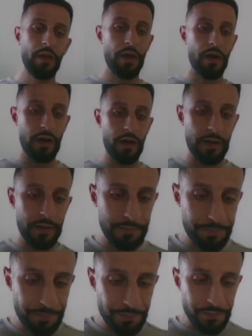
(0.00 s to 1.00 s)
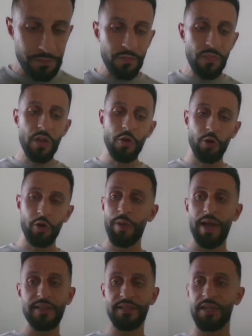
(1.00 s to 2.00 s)
Um,
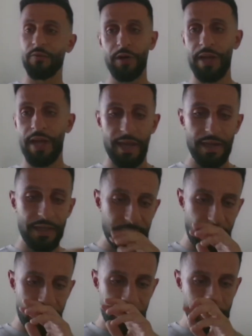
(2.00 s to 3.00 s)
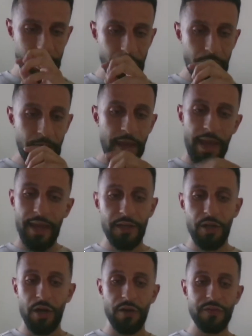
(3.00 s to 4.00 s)
Quarterbacks can run at any time.
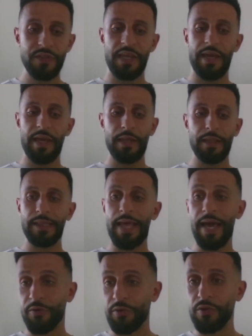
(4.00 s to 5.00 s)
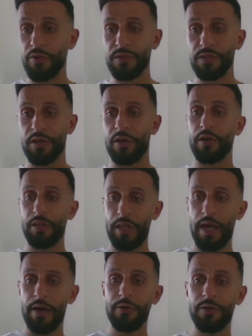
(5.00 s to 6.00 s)
Handoffs and laterals are
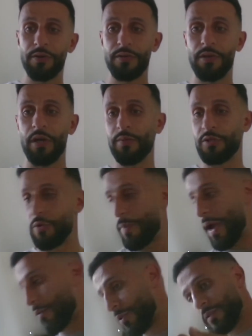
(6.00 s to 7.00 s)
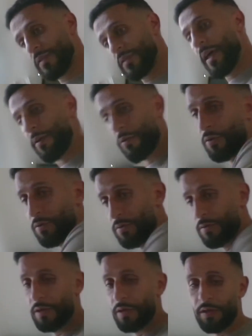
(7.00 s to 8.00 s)
allowed. So backwards lateral.
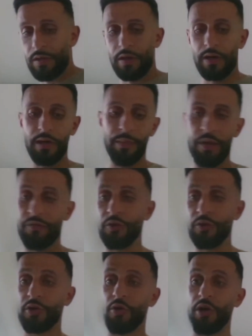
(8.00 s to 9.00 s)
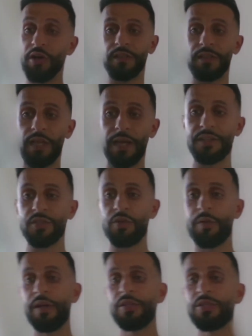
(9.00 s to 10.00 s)
If you're across the line of
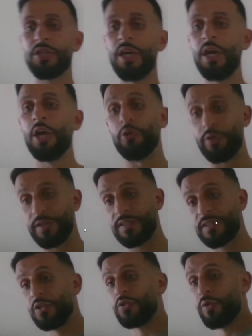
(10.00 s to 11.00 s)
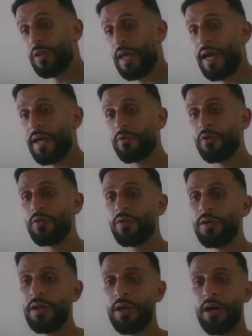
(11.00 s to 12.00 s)
scrimmage, you could still do a lateral.
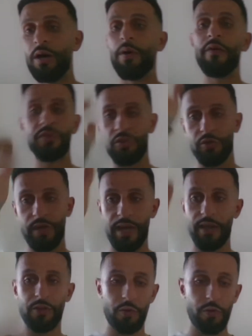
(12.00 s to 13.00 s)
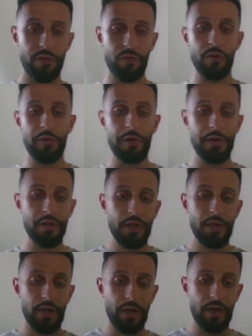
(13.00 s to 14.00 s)
Obviously, you can't throw it forward.
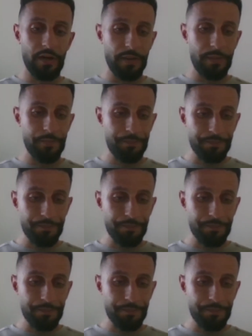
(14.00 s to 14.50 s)
Um,